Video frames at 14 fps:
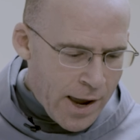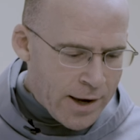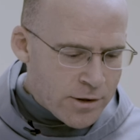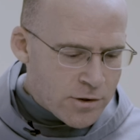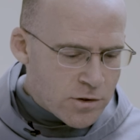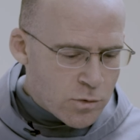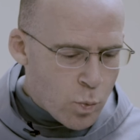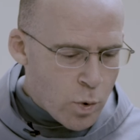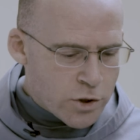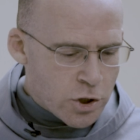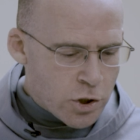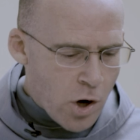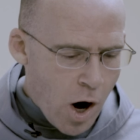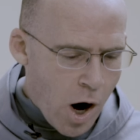Hess
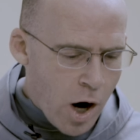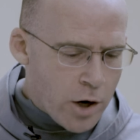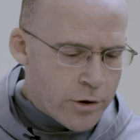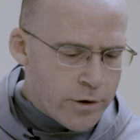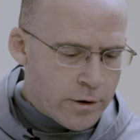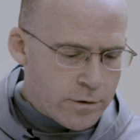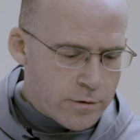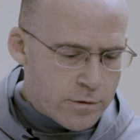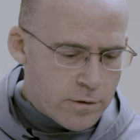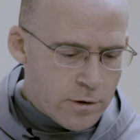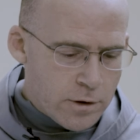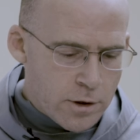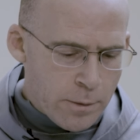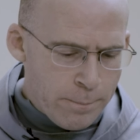was an ardent,
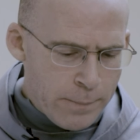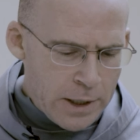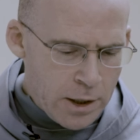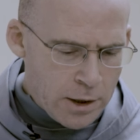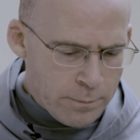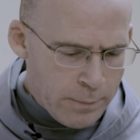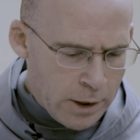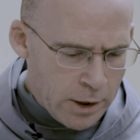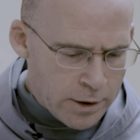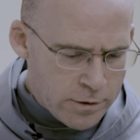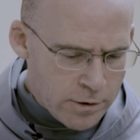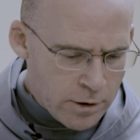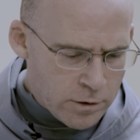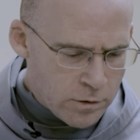committed
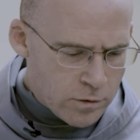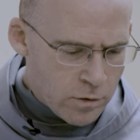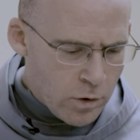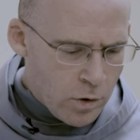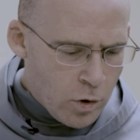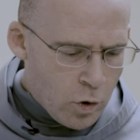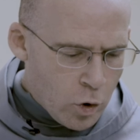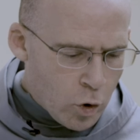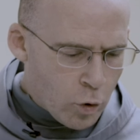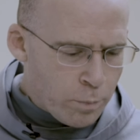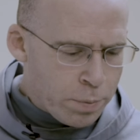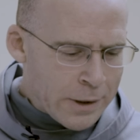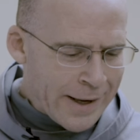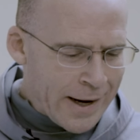militant
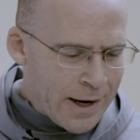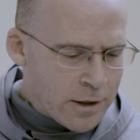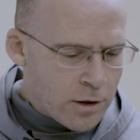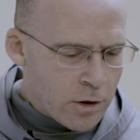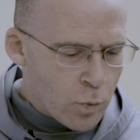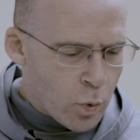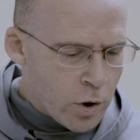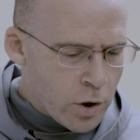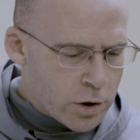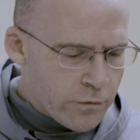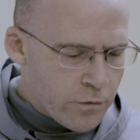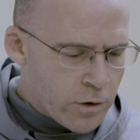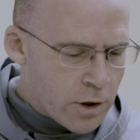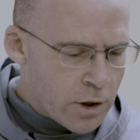who planned and
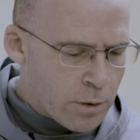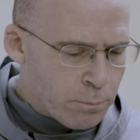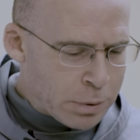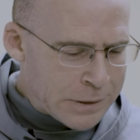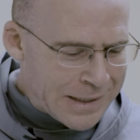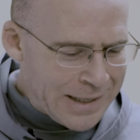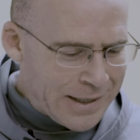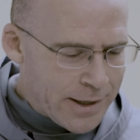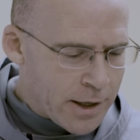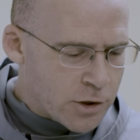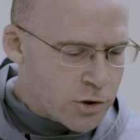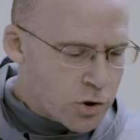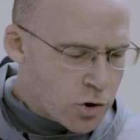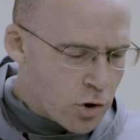worked for the complete
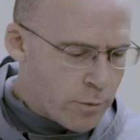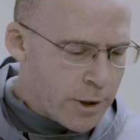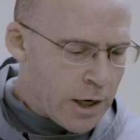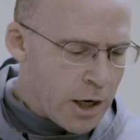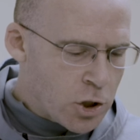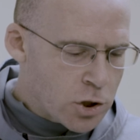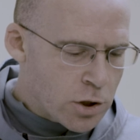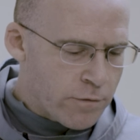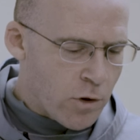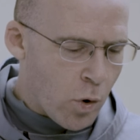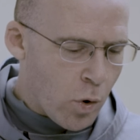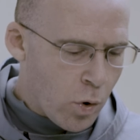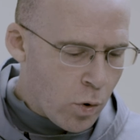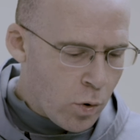extermination of
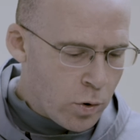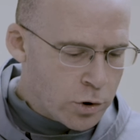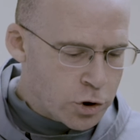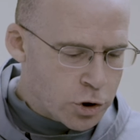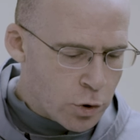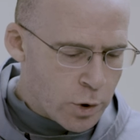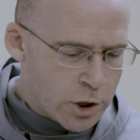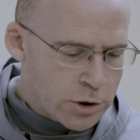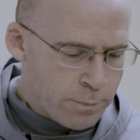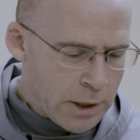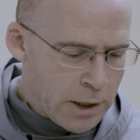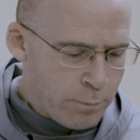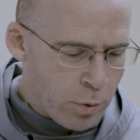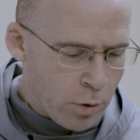the whole
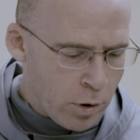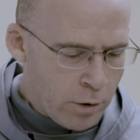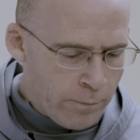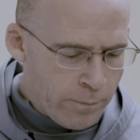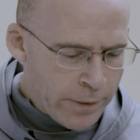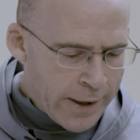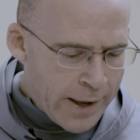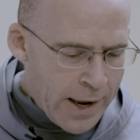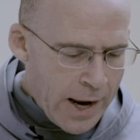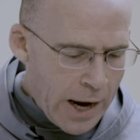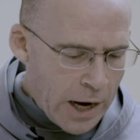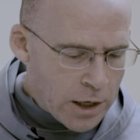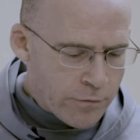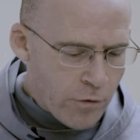Jewish people
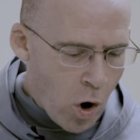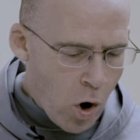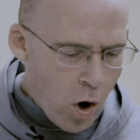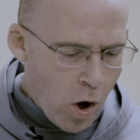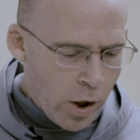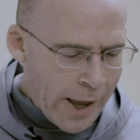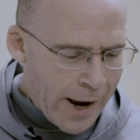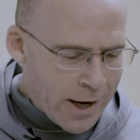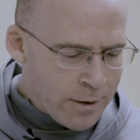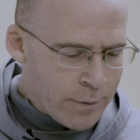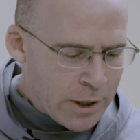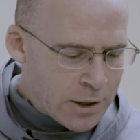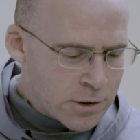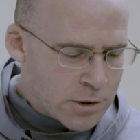and of all
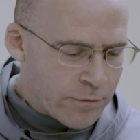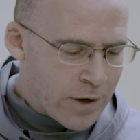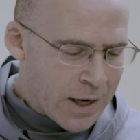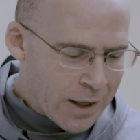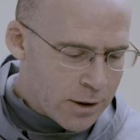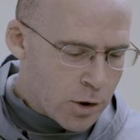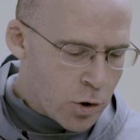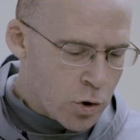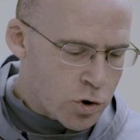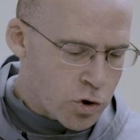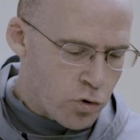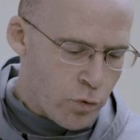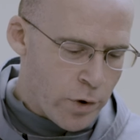enemies of Hitler's